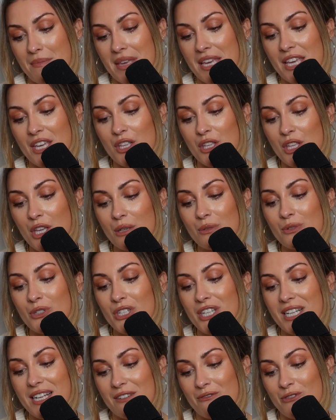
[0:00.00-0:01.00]
he knew
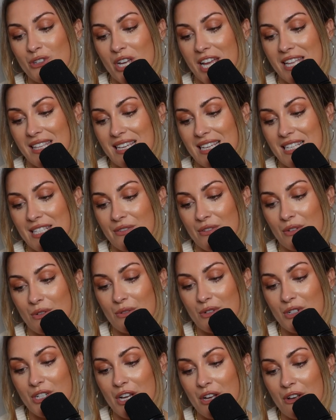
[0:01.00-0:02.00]
she loved Chinese
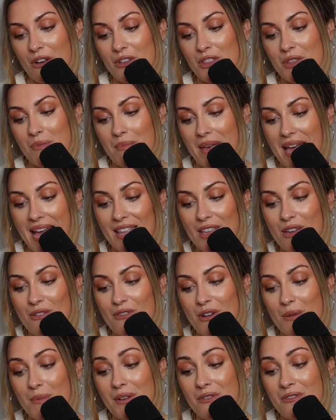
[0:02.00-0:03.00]
food and got the menu
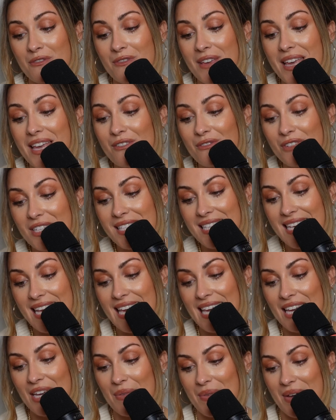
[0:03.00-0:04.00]
from our favourite
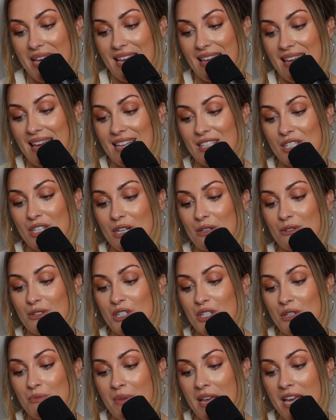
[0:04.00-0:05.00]
takeaway and told her
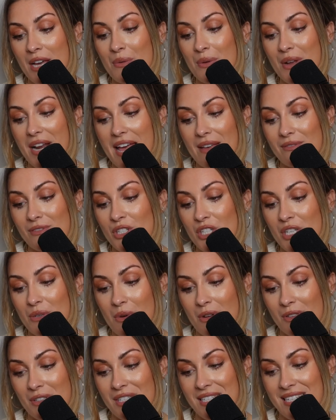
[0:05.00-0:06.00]
to pick whatever she
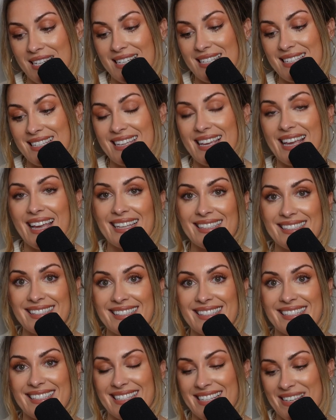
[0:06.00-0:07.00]
wanted.
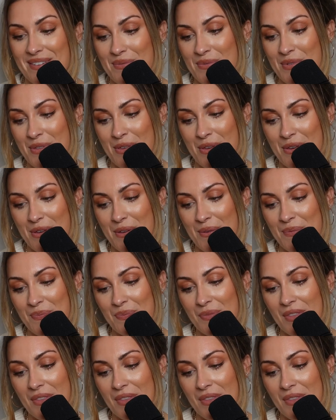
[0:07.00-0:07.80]
Instant hit with her.